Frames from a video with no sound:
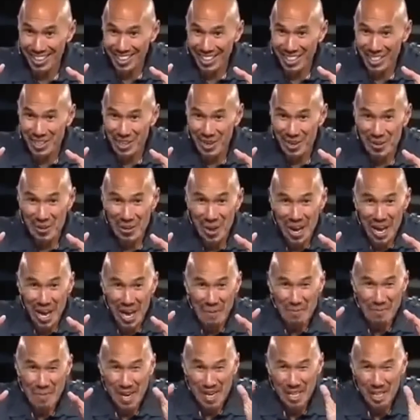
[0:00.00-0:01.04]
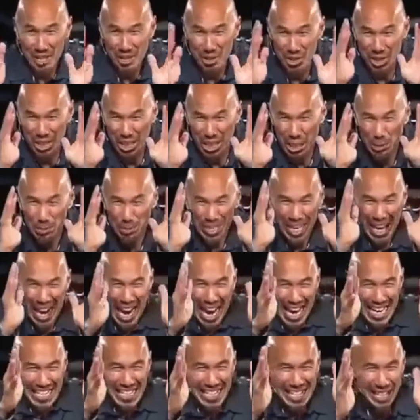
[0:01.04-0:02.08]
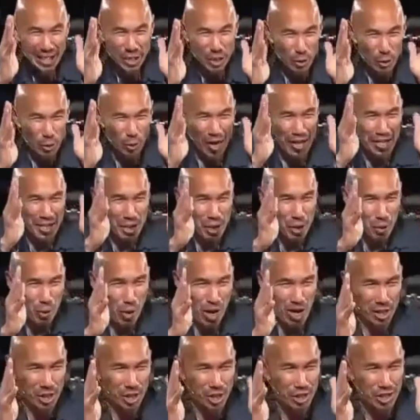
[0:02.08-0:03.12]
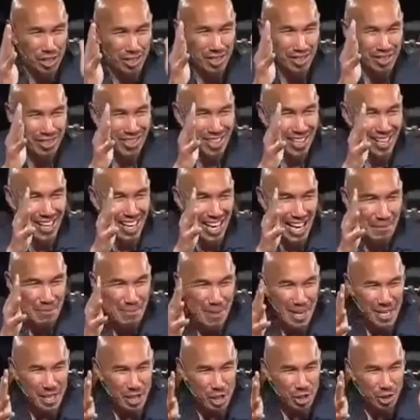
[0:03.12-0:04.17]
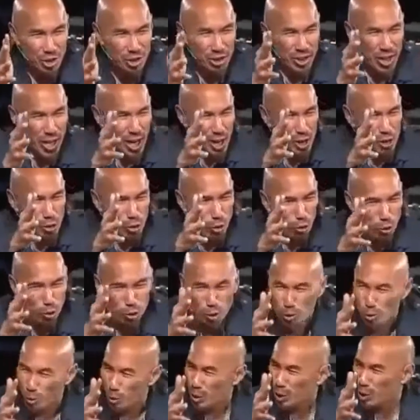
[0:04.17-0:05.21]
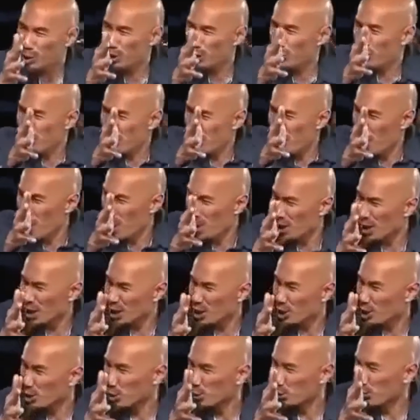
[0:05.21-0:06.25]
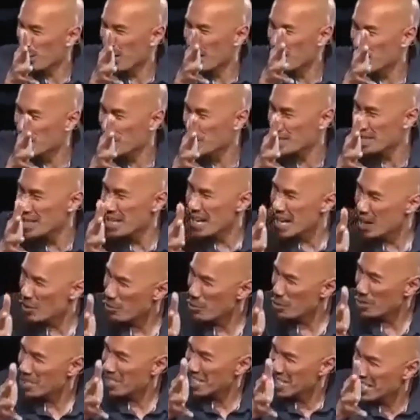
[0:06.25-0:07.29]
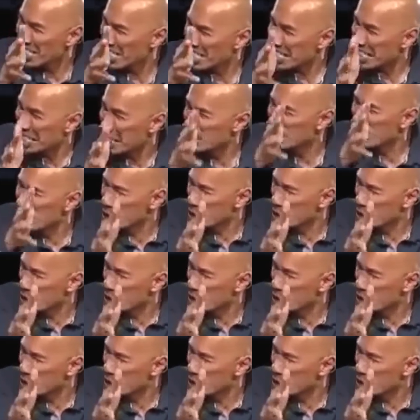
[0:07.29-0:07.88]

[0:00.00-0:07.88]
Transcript: and make sure it keeps heading in the right direction. And make sure that crew is strong and courageous. And we just keep